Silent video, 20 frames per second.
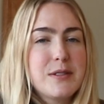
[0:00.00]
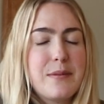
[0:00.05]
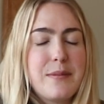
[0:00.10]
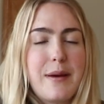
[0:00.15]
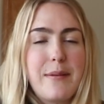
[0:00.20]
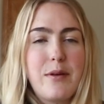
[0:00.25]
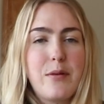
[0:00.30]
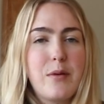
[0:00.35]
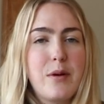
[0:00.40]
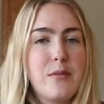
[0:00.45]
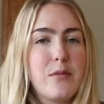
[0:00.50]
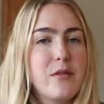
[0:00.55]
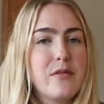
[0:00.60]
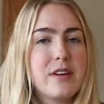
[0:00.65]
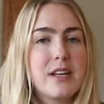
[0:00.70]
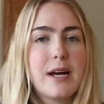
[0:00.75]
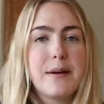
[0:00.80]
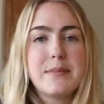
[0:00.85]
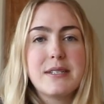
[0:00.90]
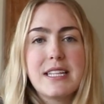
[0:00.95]
So maybe we move
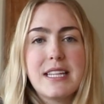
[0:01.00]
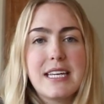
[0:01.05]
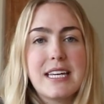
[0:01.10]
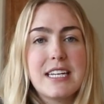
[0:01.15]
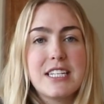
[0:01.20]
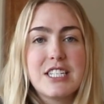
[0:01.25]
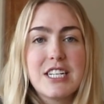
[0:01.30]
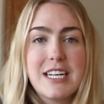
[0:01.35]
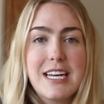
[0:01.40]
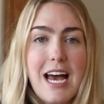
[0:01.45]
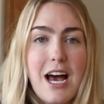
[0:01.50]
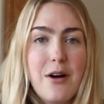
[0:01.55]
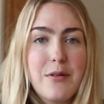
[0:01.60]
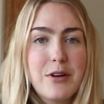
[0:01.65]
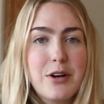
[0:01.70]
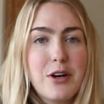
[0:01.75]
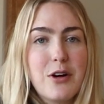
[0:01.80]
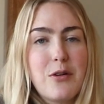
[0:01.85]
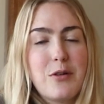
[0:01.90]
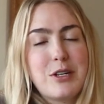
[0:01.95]
it up to the kitchen
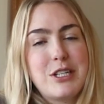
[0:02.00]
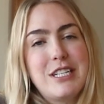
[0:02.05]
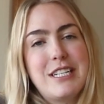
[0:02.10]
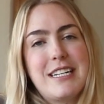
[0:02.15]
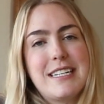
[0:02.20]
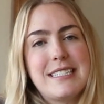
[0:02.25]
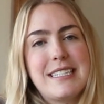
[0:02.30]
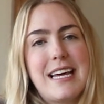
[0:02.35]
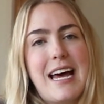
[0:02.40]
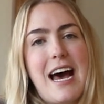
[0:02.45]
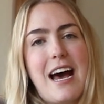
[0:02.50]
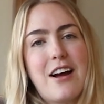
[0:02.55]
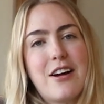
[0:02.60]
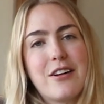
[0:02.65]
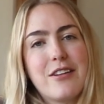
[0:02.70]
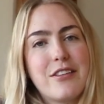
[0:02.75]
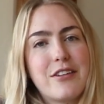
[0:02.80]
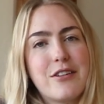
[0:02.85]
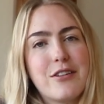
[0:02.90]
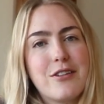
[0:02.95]
counter, or she does it at
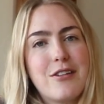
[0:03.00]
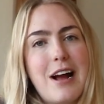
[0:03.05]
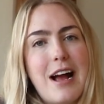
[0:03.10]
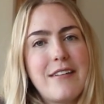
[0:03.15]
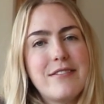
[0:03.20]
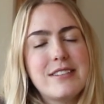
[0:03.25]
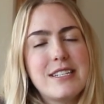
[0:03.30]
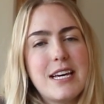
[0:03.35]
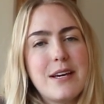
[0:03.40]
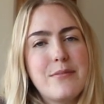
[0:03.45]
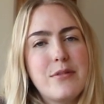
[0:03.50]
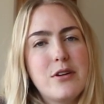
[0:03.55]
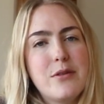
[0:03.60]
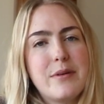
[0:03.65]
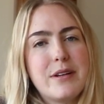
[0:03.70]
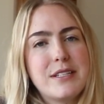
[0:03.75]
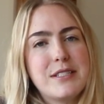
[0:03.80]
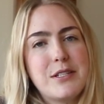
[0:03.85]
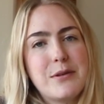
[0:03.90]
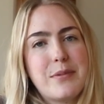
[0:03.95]
her little craft table,
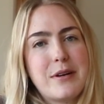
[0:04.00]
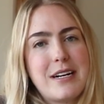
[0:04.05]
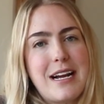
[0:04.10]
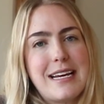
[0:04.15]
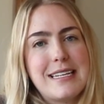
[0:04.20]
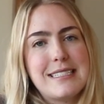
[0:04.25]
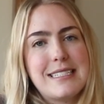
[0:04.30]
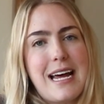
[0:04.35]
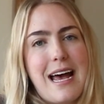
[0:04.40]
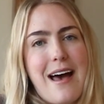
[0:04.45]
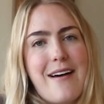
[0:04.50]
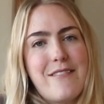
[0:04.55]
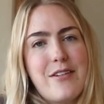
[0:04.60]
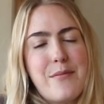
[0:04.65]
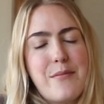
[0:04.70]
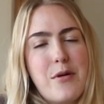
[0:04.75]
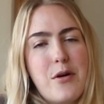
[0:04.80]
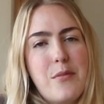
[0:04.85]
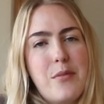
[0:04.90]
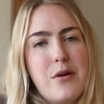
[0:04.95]
but it's super nice to have it
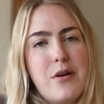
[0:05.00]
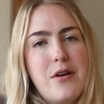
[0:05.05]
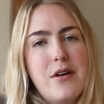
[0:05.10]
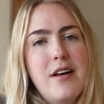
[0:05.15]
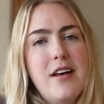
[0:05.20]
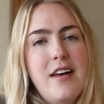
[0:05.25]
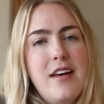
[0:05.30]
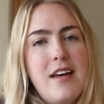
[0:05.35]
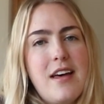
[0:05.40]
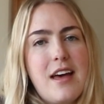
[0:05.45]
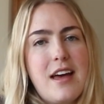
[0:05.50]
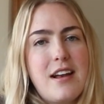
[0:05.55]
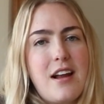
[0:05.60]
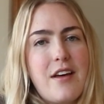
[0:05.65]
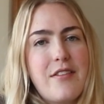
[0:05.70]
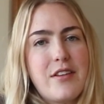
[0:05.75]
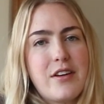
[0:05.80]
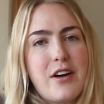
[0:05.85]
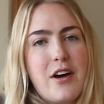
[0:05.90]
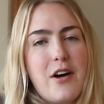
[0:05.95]
mobile and
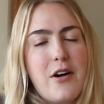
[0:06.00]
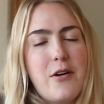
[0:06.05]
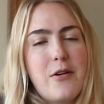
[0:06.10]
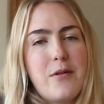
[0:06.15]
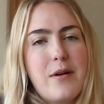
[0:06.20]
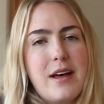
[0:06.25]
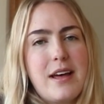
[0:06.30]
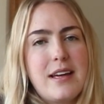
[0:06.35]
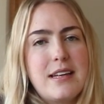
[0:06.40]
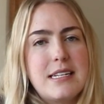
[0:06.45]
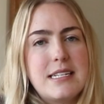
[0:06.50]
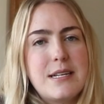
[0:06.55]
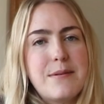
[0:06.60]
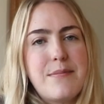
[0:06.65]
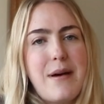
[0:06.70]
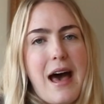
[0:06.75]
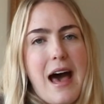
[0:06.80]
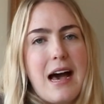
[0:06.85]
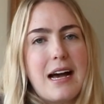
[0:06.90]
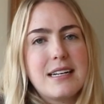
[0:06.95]
on the go and
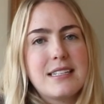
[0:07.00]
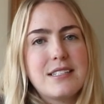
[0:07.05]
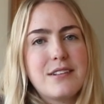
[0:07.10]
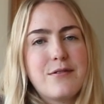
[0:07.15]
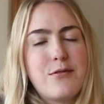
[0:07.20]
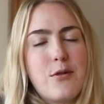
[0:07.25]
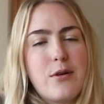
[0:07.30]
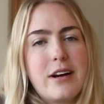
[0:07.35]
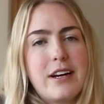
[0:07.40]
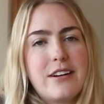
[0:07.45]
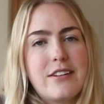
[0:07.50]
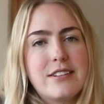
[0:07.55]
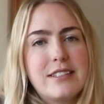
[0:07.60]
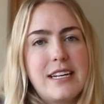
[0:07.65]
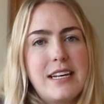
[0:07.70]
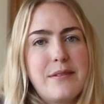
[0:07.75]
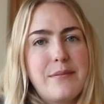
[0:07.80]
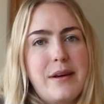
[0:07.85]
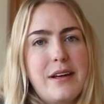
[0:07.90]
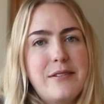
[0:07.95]
packed for
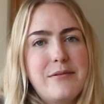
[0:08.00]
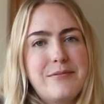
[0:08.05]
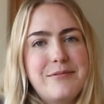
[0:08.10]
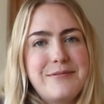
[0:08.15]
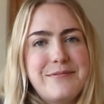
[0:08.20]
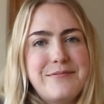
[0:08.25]
entertainment.